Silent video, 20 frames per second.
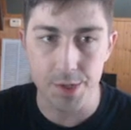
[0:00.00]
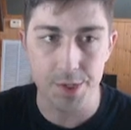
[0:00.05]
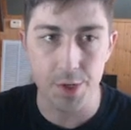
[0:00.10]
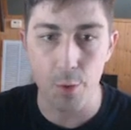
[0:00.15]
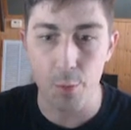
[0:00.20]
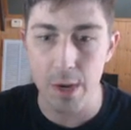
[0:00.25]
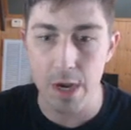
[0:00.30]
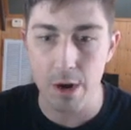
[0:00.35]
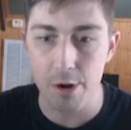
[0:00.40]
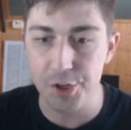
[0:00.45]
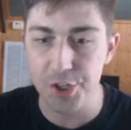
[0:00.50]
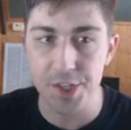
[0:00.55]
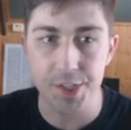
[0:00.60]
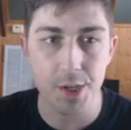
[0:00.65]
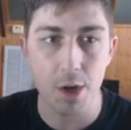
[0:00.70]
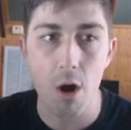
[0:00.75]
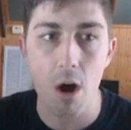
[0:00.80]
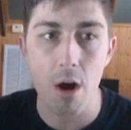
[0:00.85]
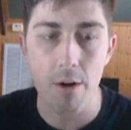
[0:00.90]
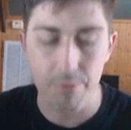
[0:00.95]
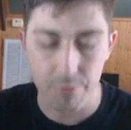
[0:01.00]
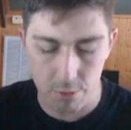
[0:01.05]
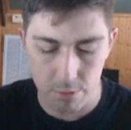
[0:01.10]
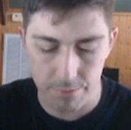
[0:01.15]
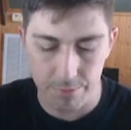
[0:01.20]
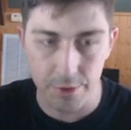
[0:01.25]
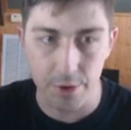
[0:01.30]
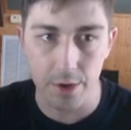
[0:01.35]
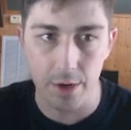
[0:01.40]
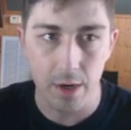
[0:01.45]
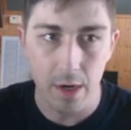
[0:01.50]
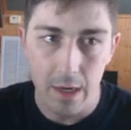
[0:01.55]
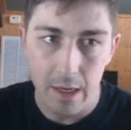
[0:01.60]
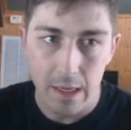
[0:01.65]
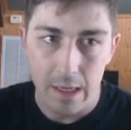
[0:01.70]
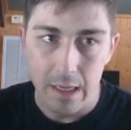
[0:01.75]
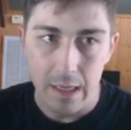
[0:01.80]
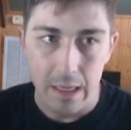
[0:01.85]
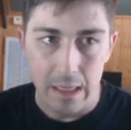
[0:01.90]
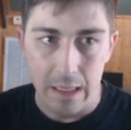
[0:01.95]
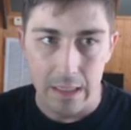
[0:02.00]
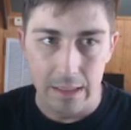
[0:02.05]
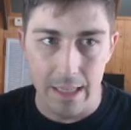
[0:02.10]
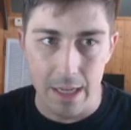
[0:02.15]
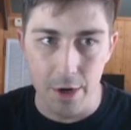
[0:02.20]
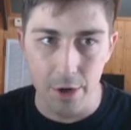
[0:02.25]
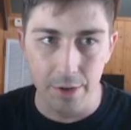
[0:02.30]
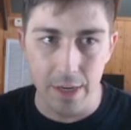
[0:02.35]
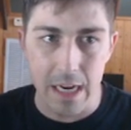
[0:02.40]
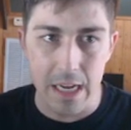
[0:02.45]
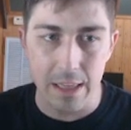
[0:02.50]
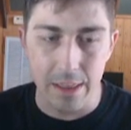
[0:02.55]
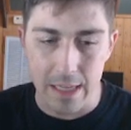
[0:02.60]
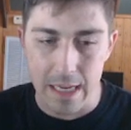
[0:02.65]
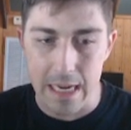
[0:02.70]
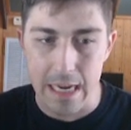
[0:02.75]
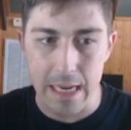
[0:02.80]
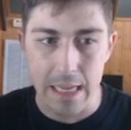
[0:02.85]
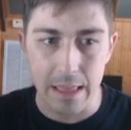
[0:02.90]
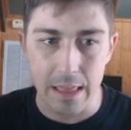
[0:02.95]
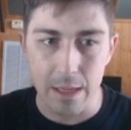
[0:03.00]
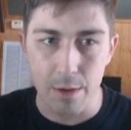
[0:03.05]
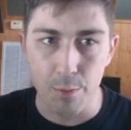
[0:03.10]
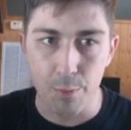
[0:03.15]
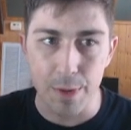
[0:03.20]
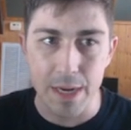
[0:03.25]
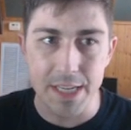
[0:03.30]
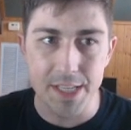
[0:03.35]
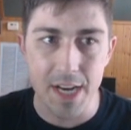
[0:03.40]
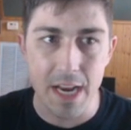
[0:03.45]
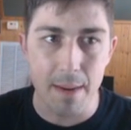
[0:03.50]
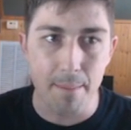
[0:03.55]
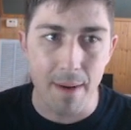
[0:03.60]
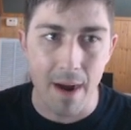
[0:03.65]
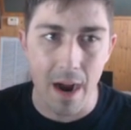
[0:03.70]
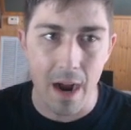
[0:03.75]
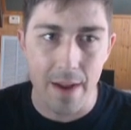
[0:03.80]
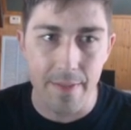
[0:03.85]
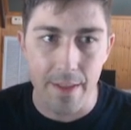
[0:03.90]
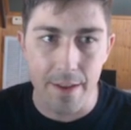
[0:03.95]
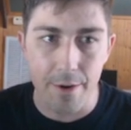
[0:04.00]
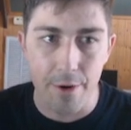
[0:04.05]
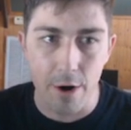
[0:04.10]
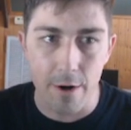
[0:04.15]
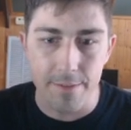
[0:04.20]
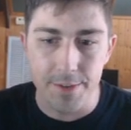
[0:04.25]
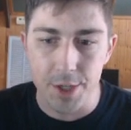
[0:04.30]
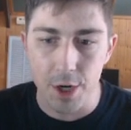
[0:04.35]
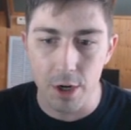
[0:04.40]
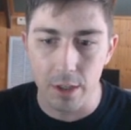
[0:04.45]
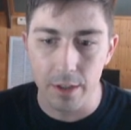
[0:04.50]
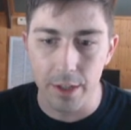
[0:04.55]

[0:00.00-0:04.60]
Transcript: So we are just awful. For literally the reasoning behind the nerfs are a